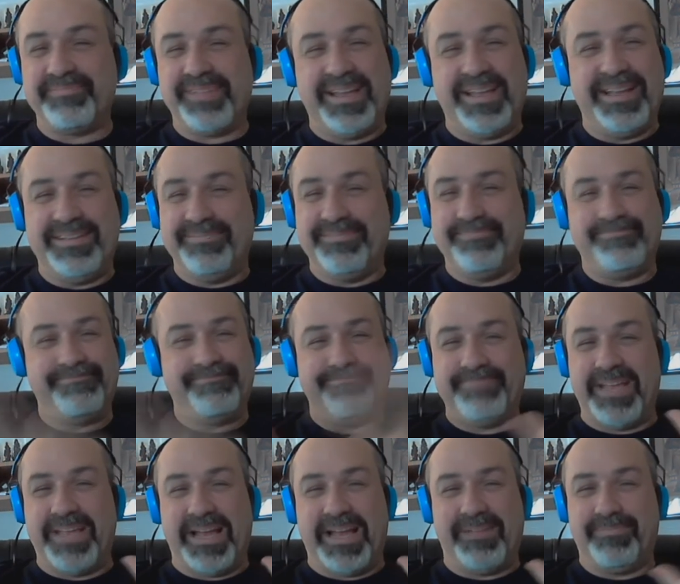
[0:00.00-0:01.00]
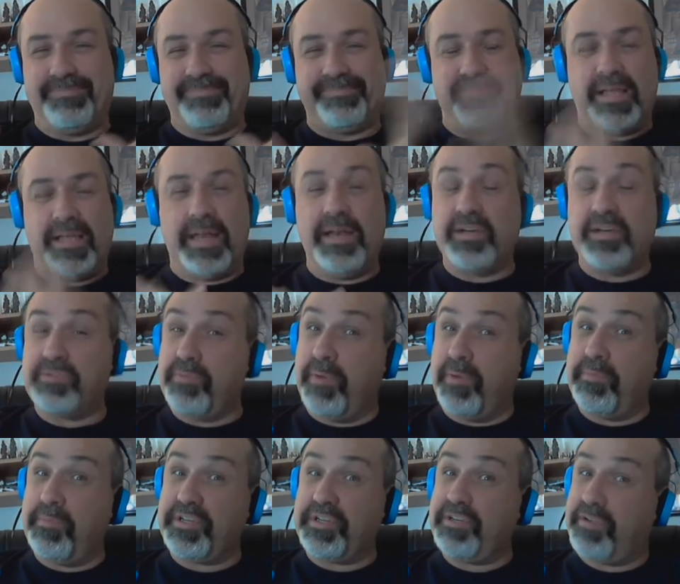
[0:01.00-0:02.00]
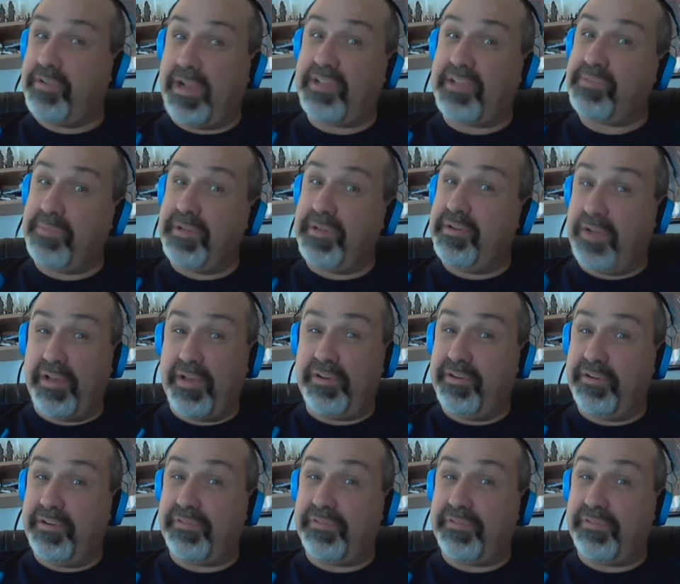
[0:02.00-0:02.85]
And yeah. And there's moments she drives me nuts in